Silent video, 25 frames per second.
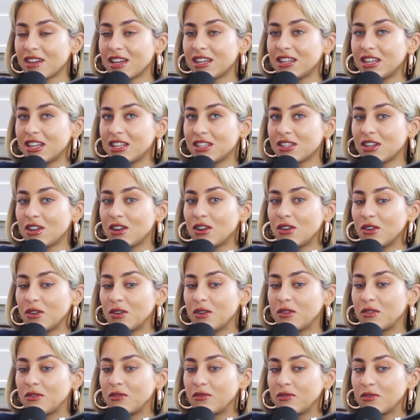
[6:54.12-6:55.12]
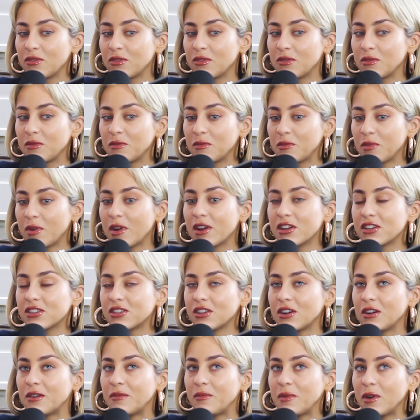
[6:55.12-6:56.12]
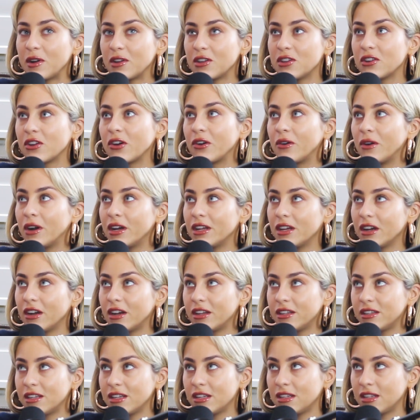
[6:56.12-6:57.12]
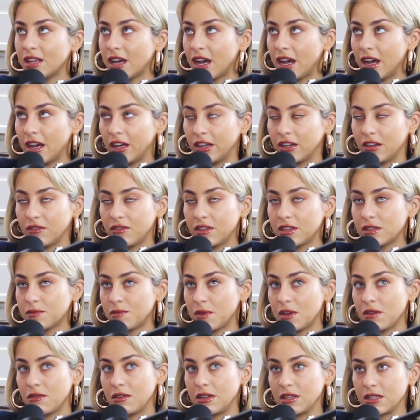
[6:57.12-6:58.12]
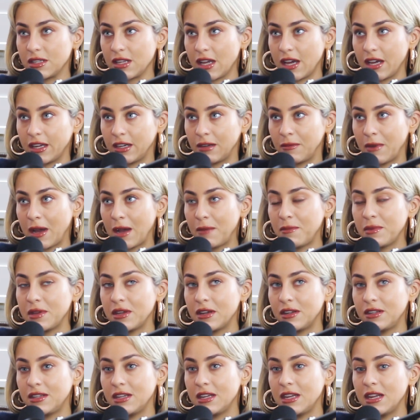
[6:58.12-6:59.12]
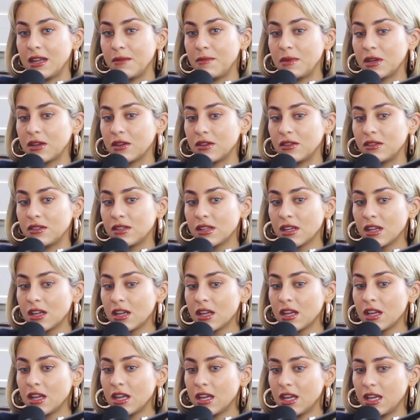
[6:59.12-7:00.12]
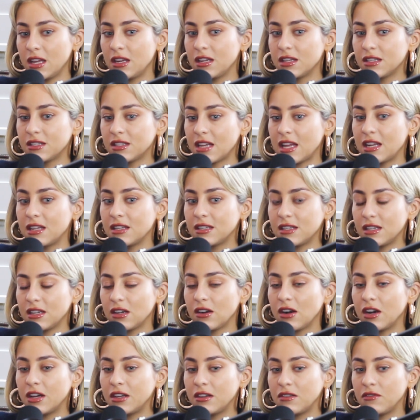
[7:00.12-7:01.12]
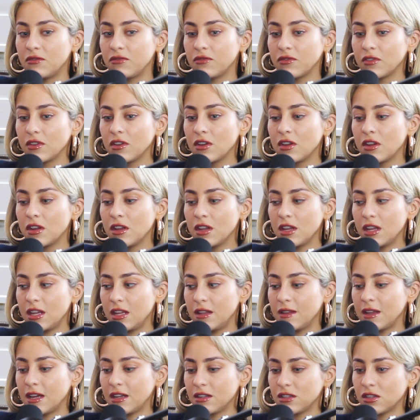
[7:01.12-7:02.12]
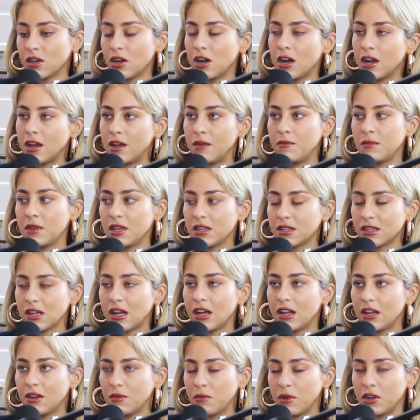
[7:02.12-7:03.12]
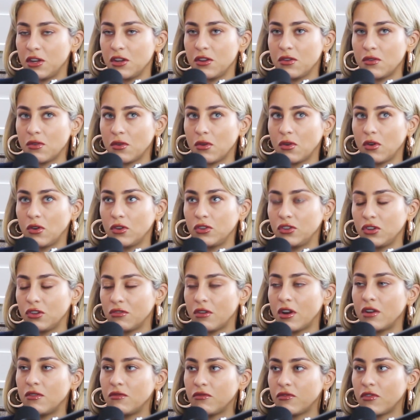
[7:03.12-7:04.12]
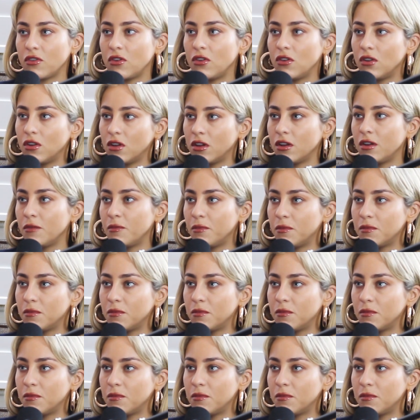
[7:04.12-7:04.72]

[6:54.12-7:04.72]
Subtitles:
and there's a lot of pressure. But you know, I did that, and I've experienced that, and I'm happy I did it, because, in a sense, it kind of, in that time, it's like when you're on your own for a